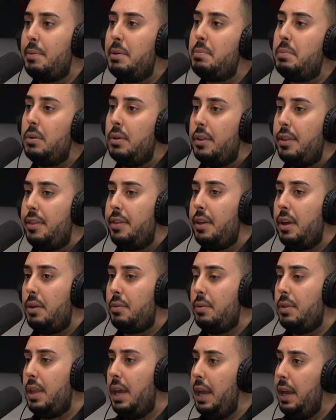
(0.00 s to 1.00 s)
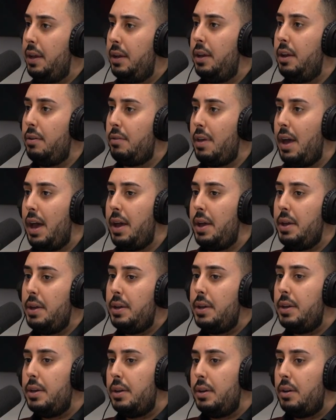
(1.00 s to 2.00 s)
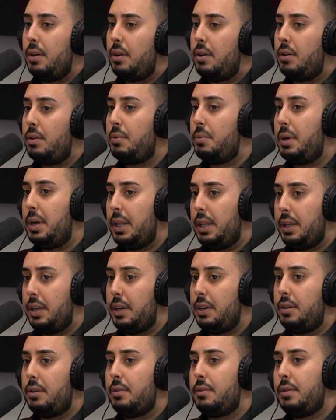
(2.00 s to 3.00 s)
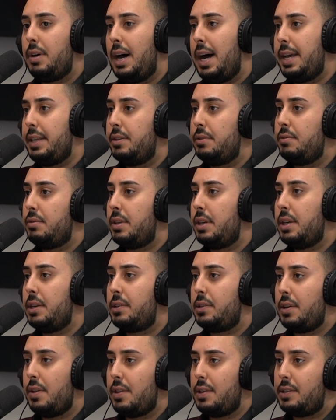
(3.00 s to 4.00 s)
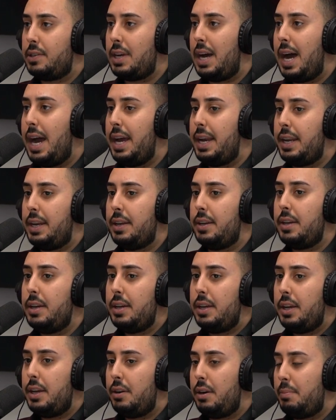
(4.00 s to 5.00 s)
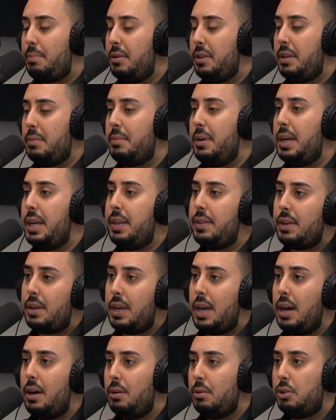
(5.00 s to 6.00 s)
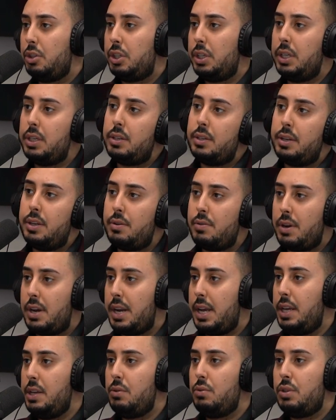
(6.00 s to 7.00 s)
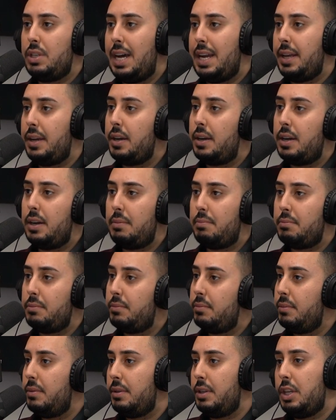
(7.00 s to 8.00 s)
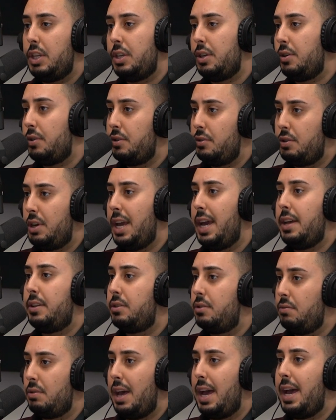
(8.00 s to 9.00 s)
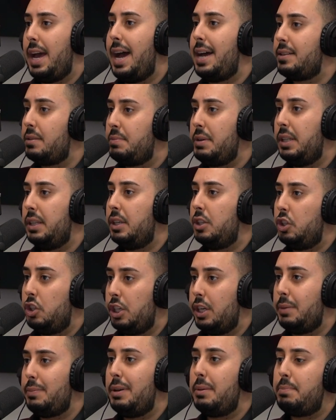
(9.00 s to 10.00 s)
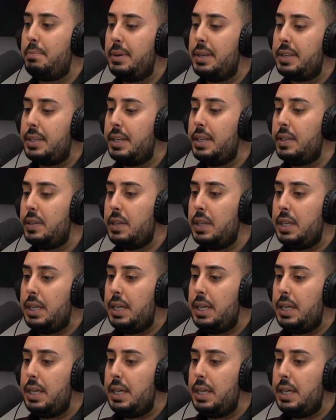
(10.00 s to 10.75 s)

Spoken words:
of people think when they hear that, oh, well, you know, I do this on the side and, you know, I put the money in the couch and, you know, can I use that income? No, you can't do that. It has to be a legitimate business.